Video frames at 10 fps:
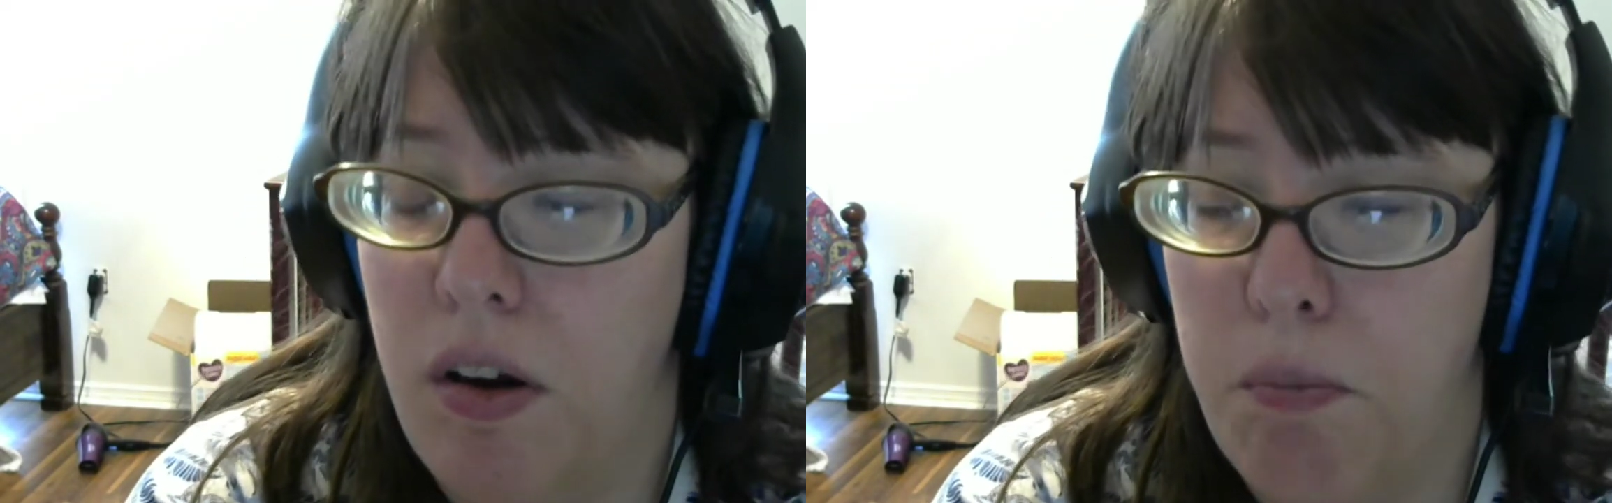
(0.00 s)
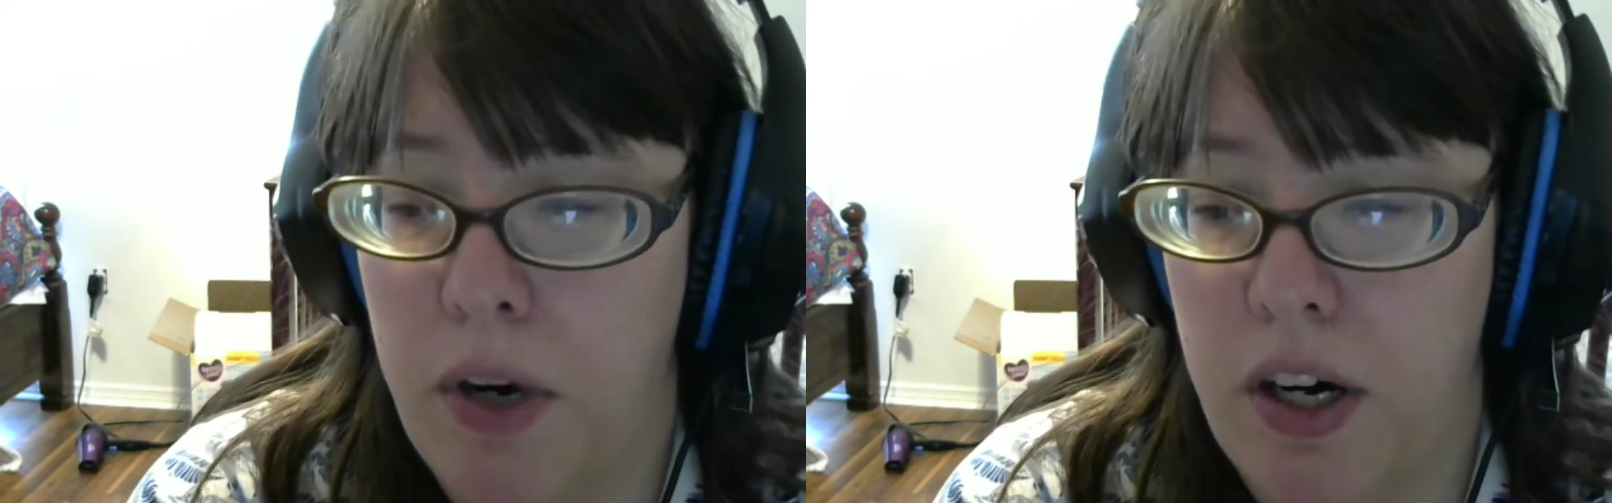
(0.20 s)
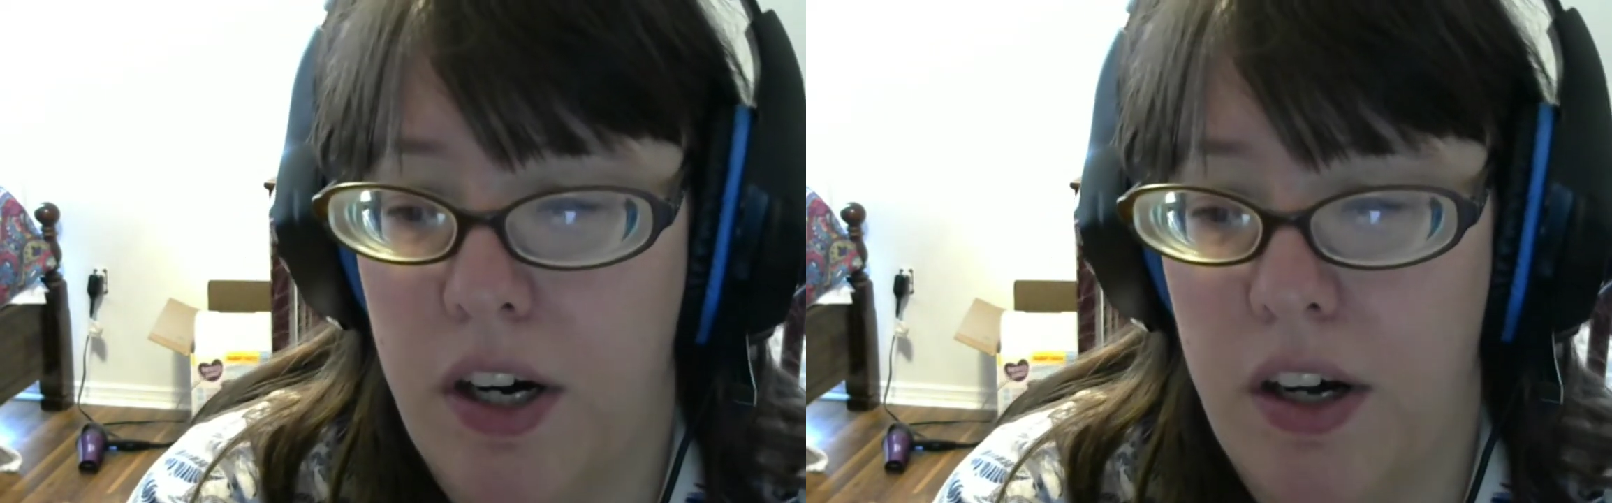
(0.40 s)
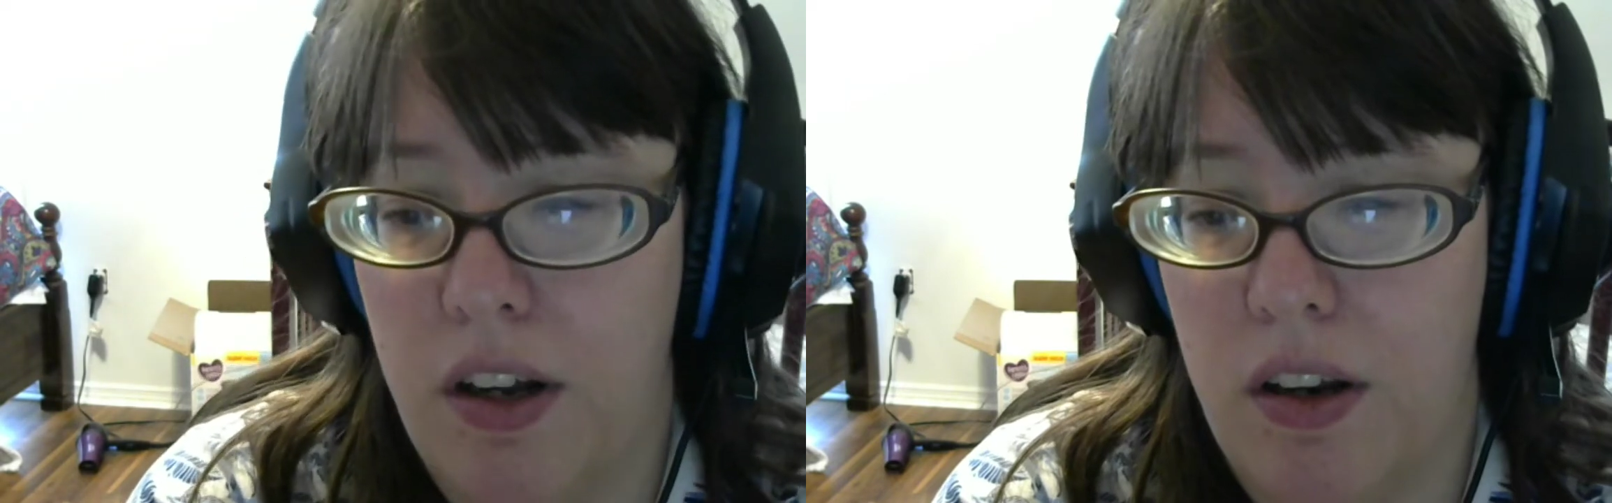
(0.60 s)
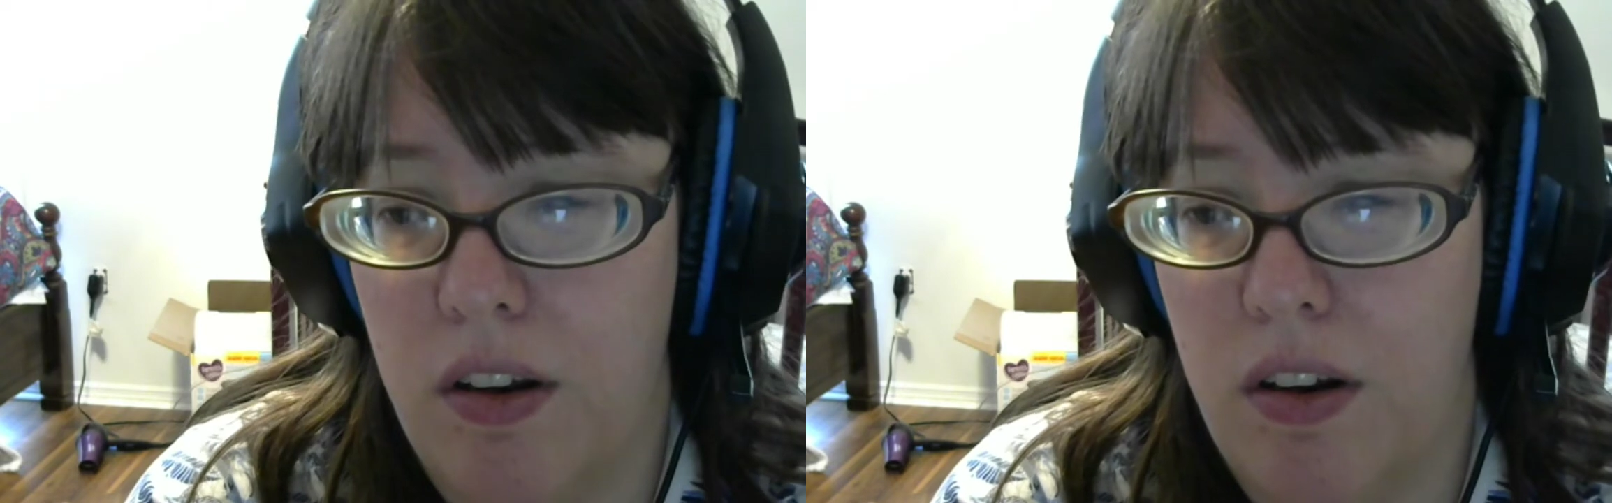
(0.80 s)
But